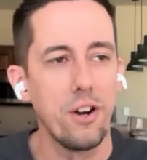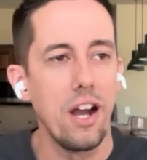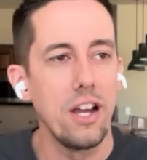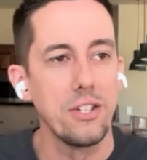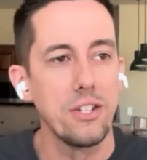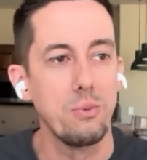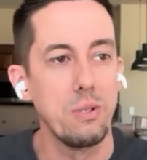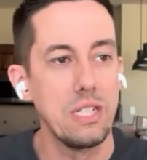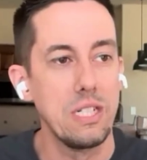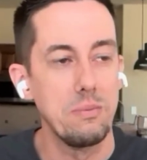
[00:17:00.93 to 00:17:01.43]

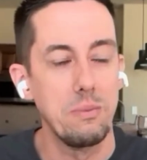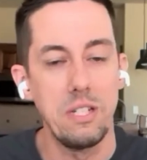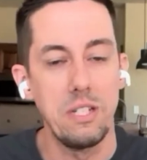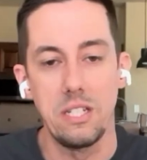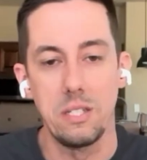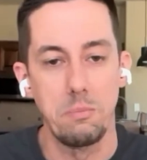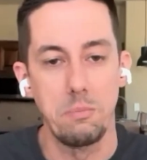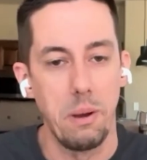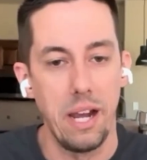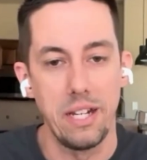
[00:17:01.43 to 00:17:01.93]
us, we see
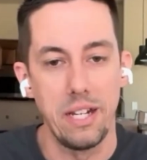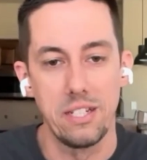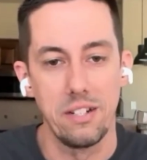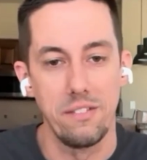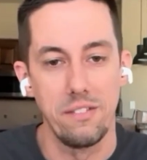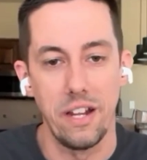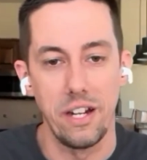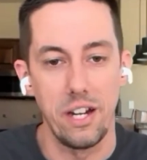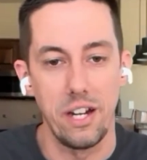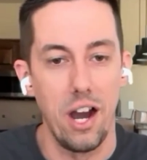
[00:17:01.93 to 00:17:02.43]
spikes
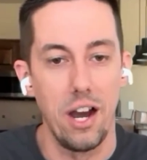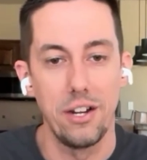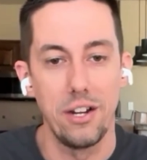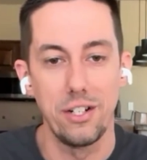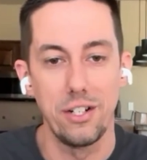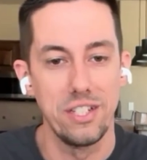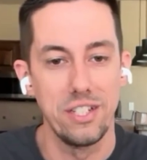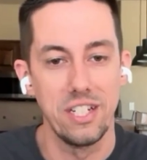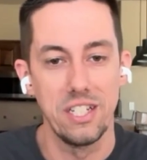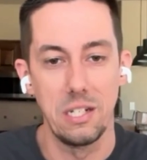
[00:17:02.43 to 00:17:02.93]
of like
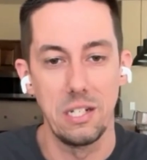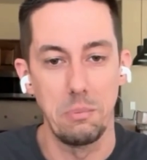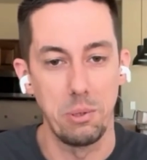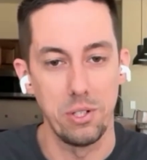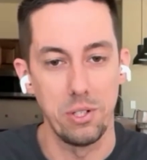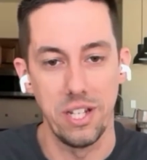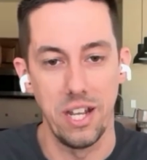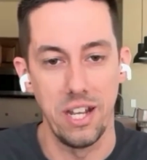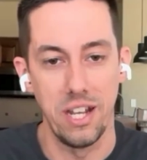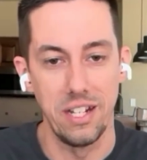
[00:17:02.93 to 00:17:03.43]

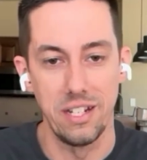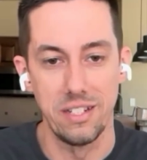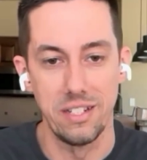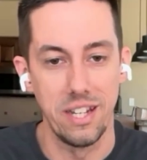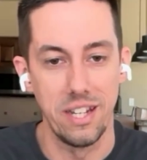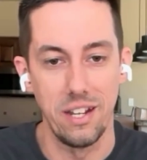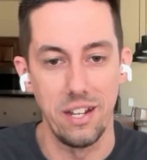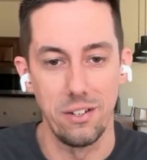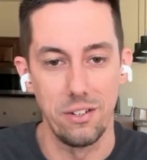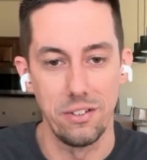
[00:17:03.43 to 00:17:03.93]
160% in
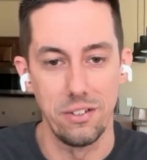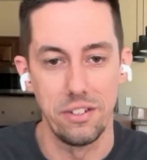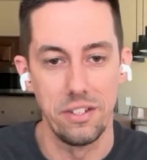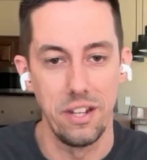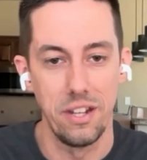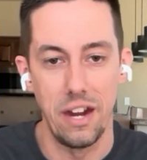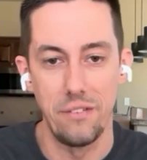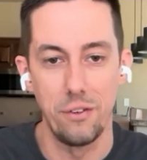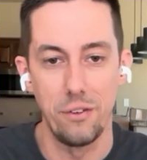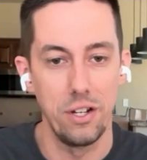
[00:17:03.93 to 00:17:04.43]
sales
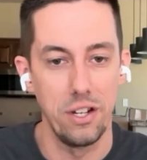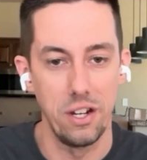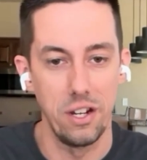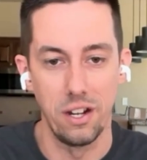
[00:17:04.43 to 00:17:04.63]
every year.